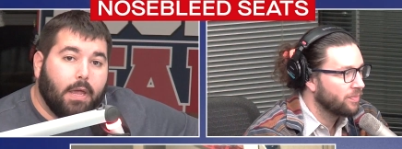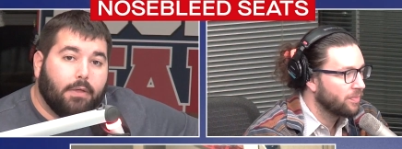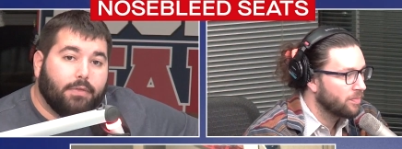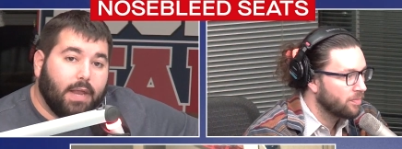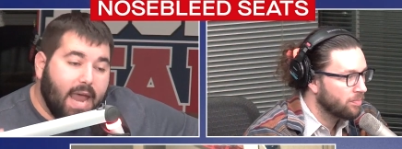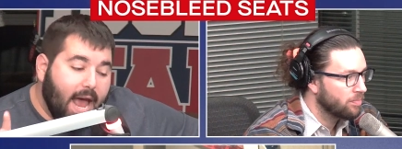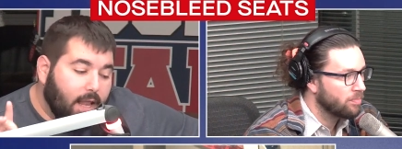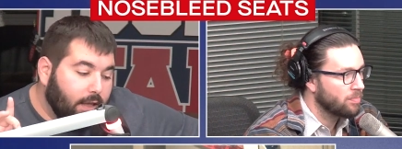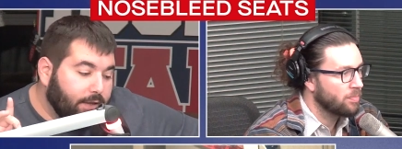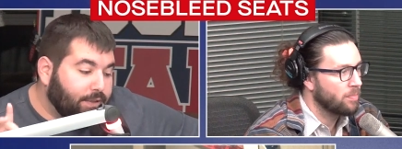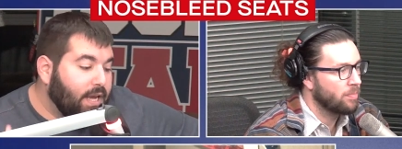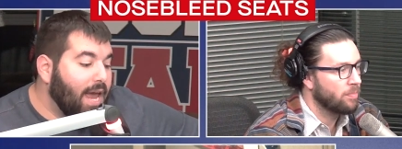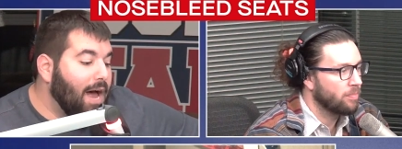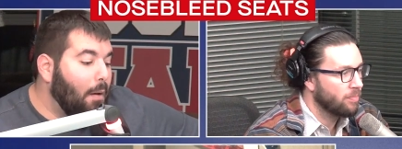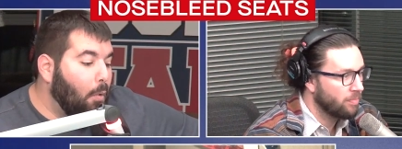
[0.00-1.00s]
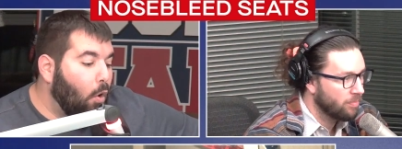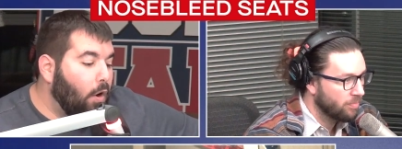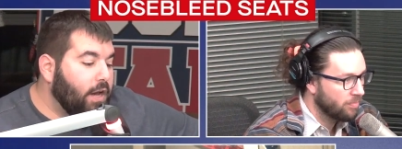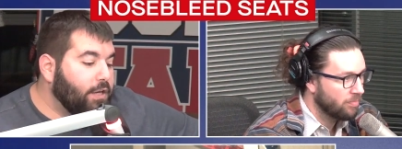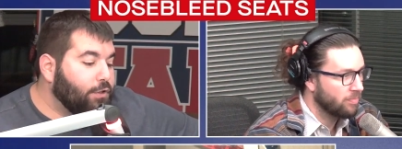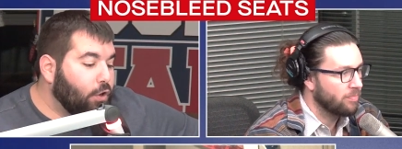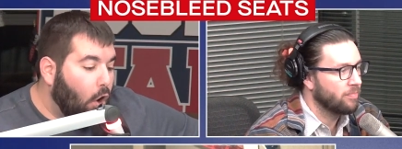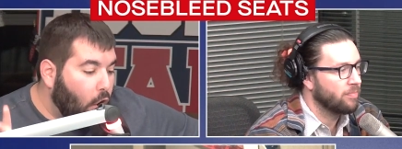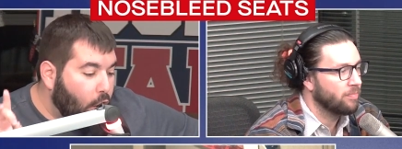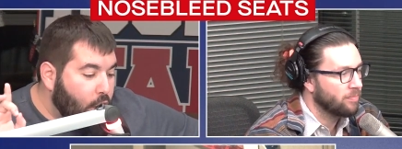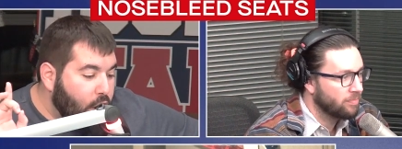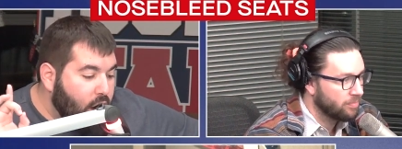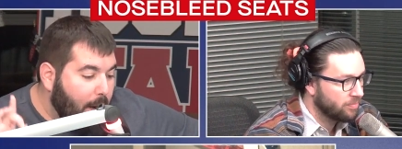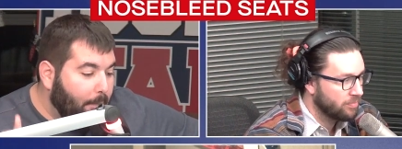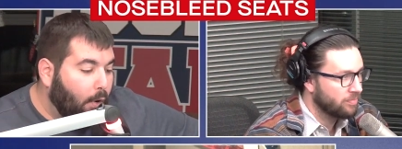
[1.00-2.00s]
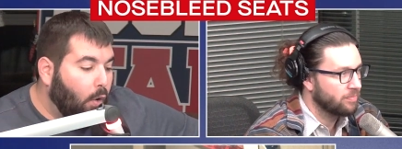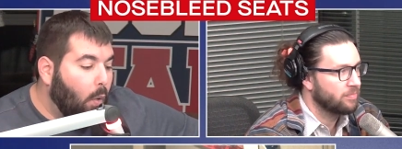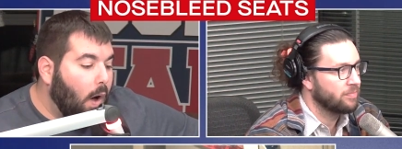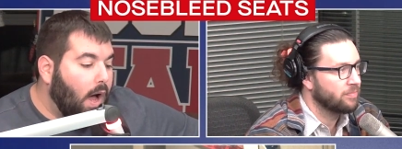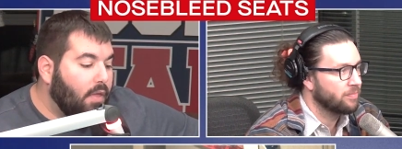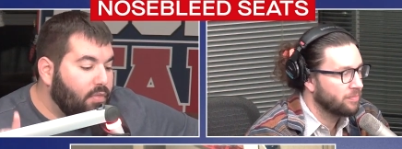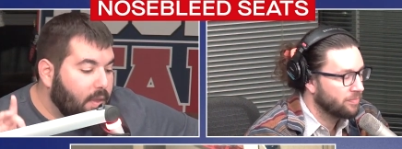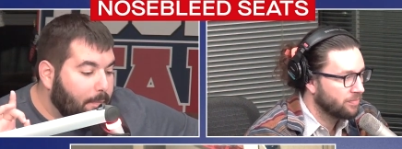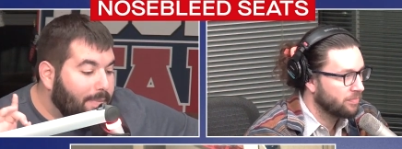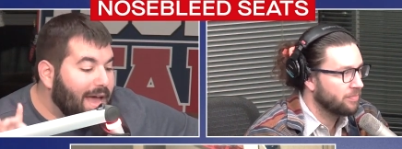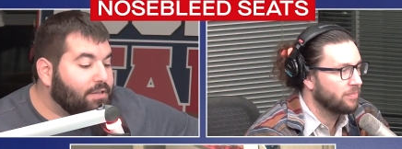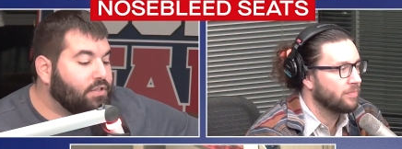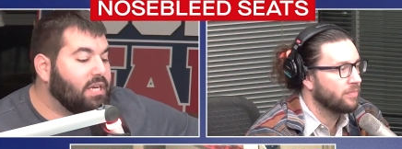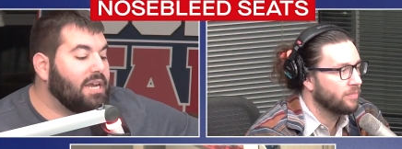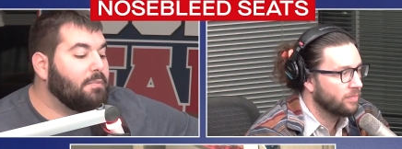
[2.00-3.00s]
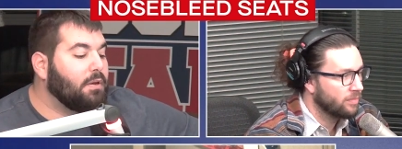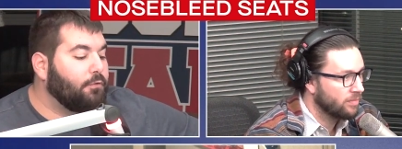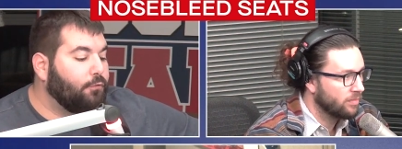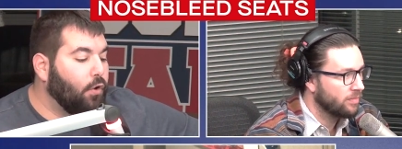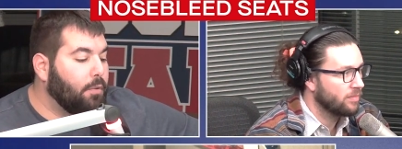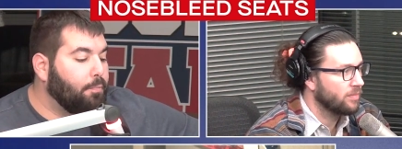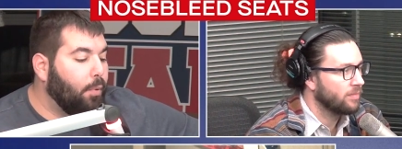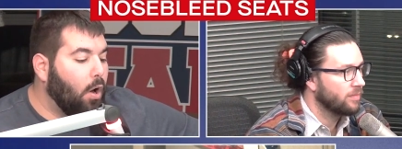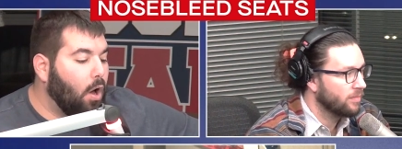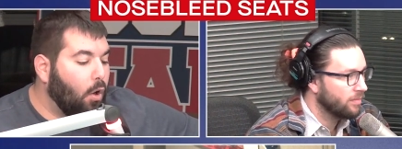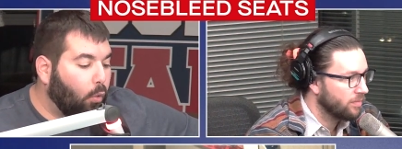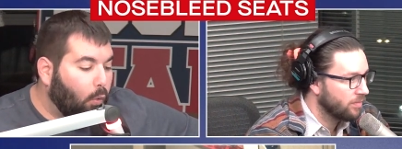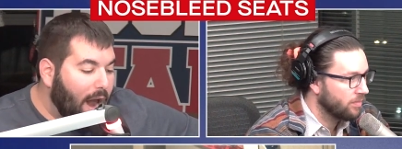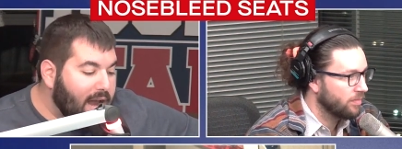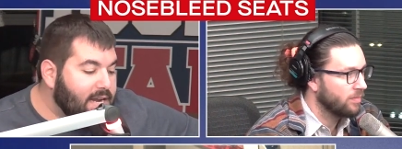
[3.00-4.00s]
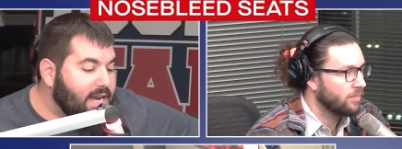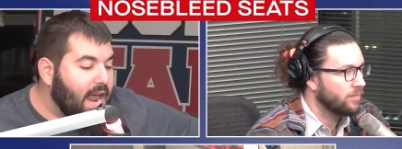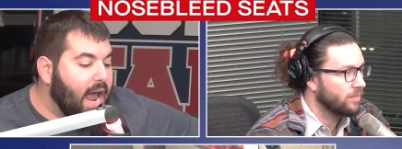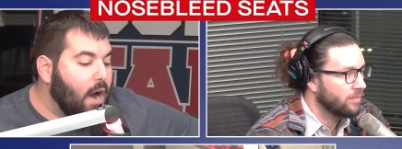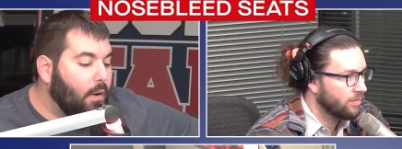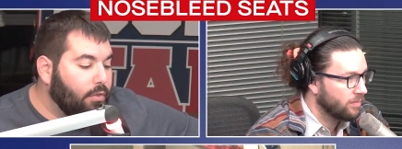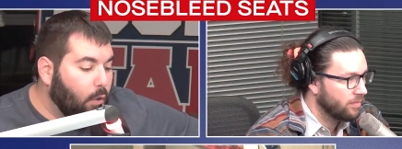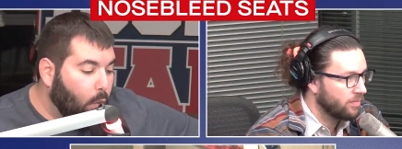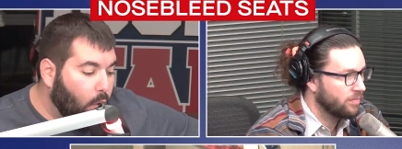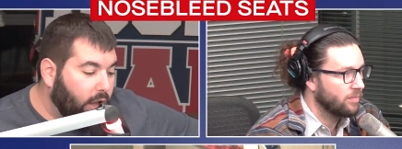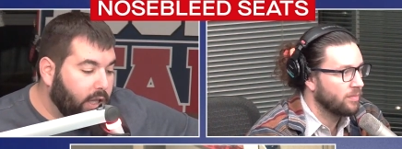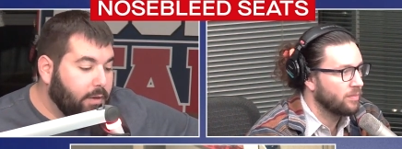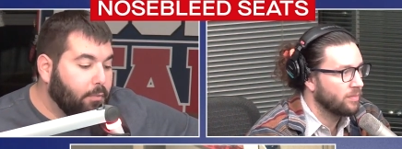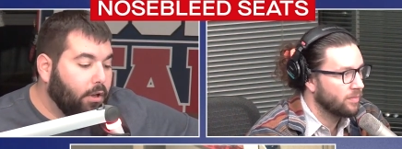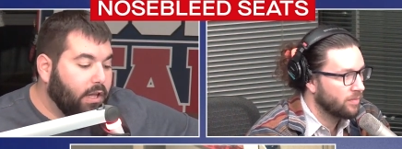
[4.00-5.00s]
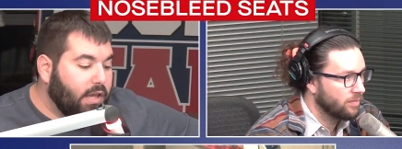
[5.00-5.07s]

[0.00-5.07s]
Speaker 1: The Dallas Cowboys are number 1, the best team in football right now in the Wooly Bully